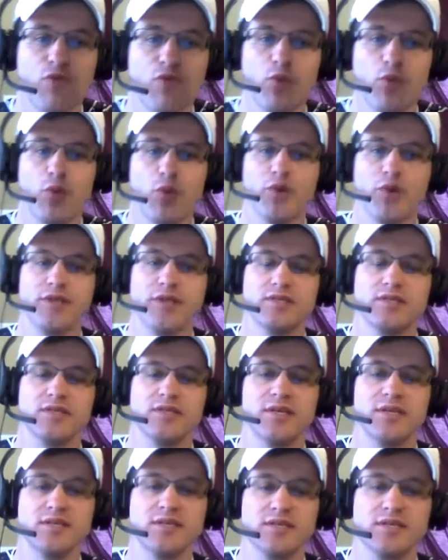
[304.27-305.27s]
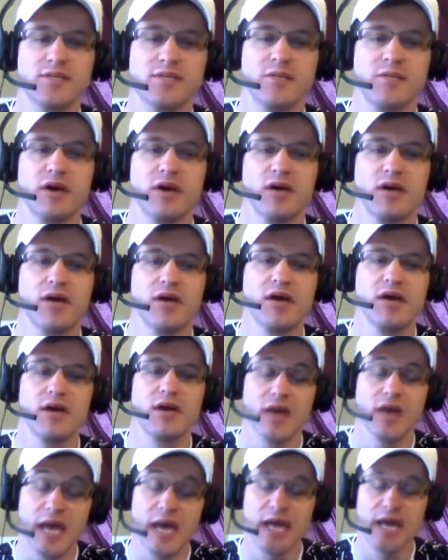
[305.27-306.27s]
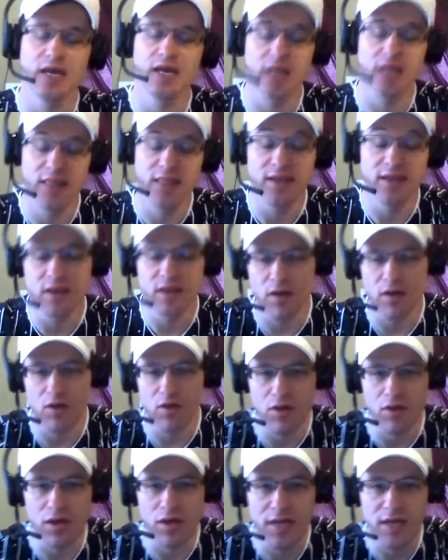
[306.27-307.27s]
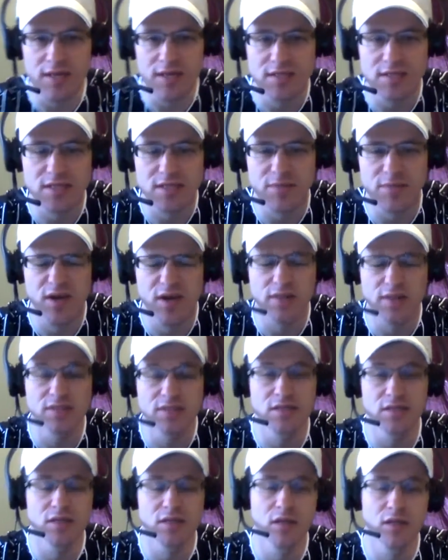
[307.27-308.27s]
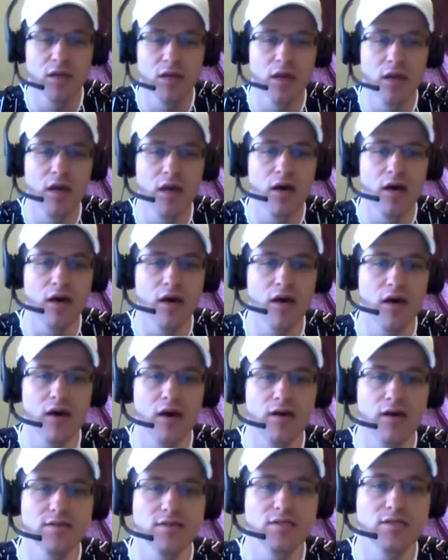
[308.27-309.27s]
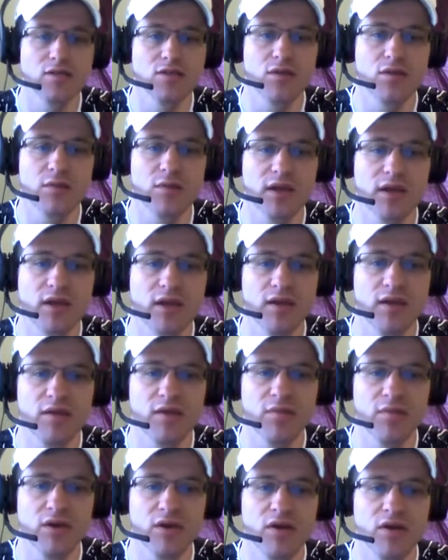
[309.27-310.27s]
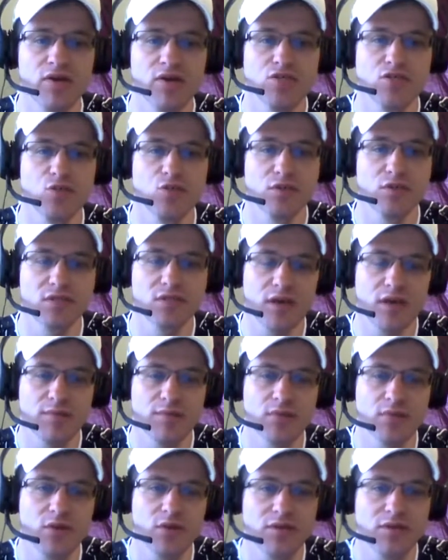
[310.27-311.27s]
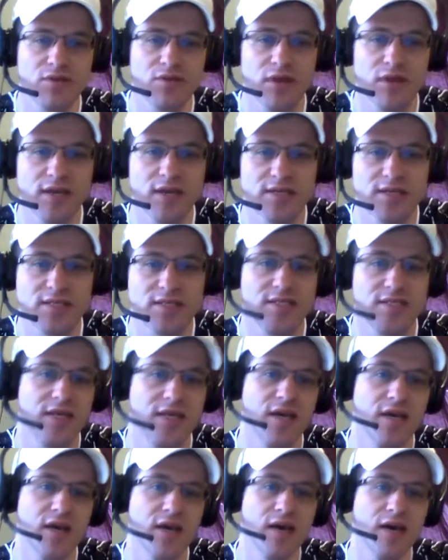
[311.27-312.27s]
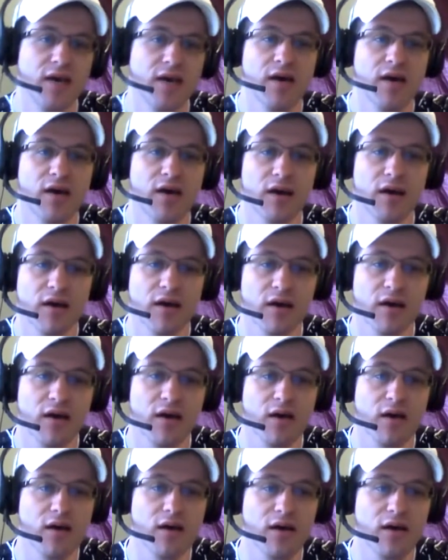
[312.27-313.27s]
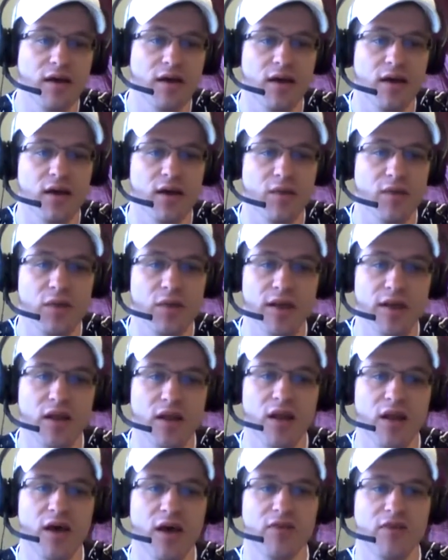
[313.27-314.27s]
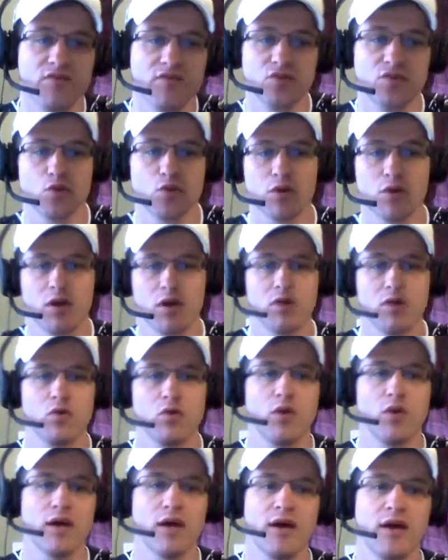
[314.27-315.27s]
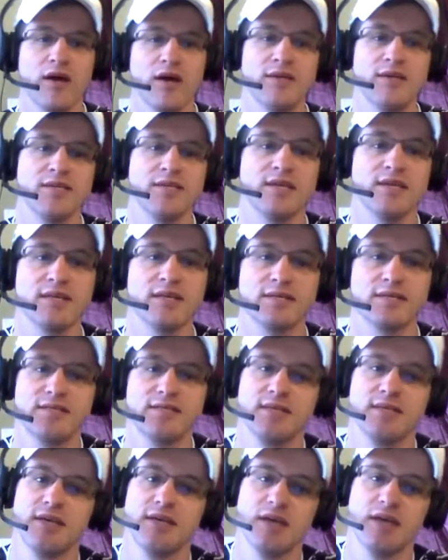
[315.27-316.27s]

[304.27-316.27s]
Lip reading: 4 points against Tim, and then against Tim Hudson. So I'm liking him there. Shortstop Jose Reyes, and I'm liking a lot of the Toronto guys against